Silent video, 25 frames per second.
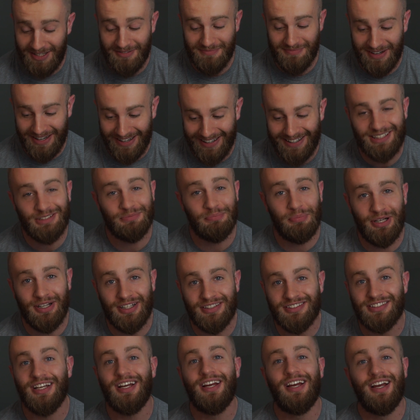in my
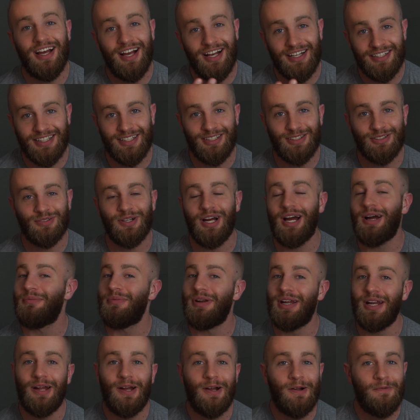experience, as I
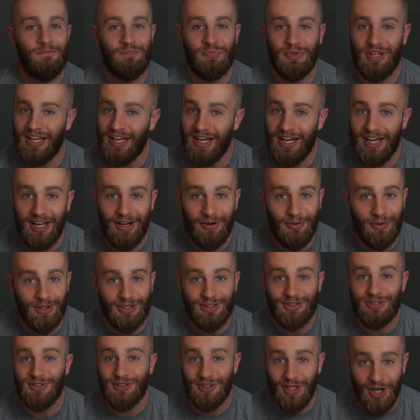described it, it
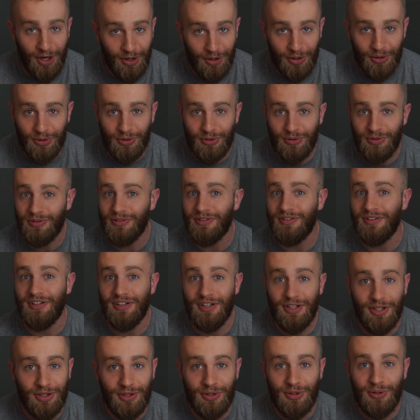was so
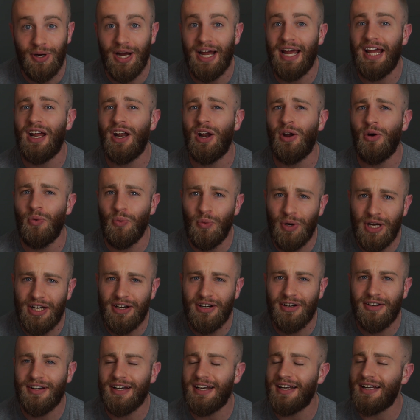new and
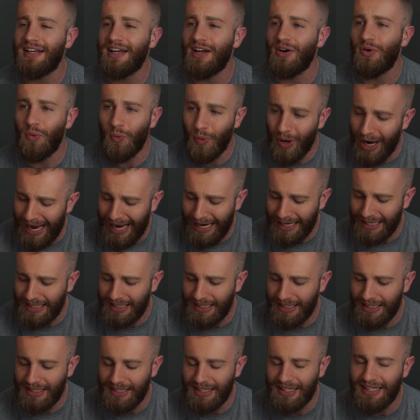weird and kind of
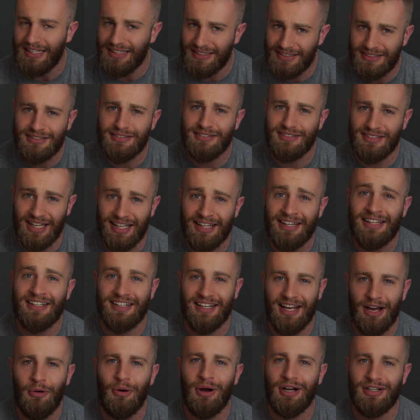wacky is I
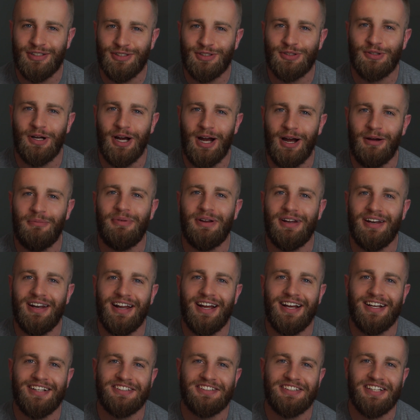think how I described it
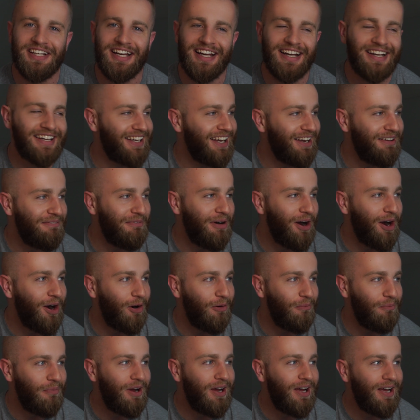as I came
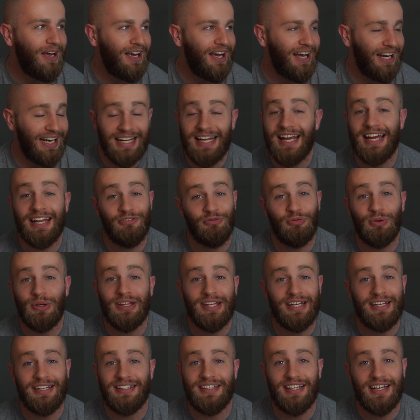home. I
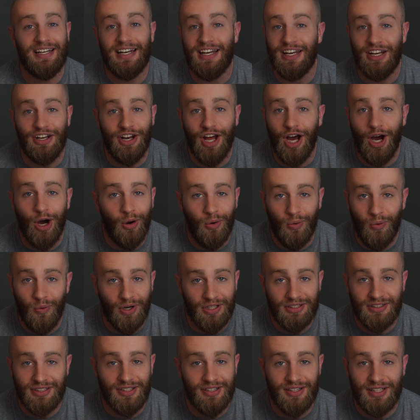really didn't know
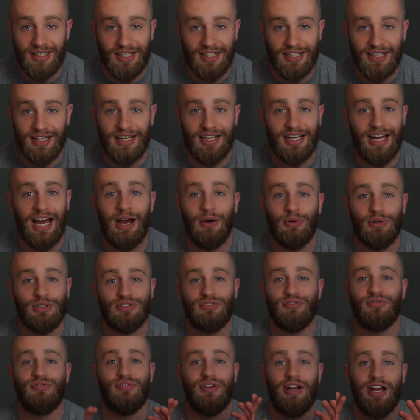what to think, and I
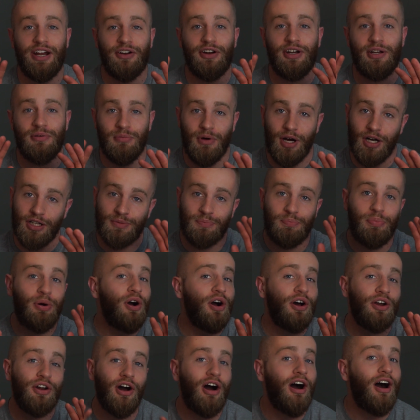was very much
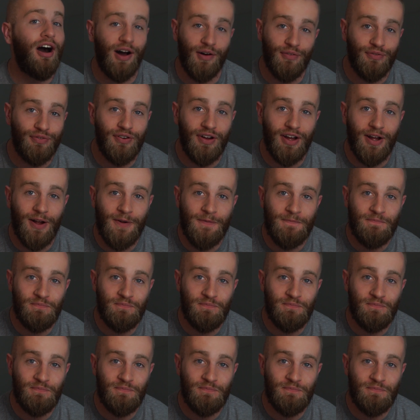put off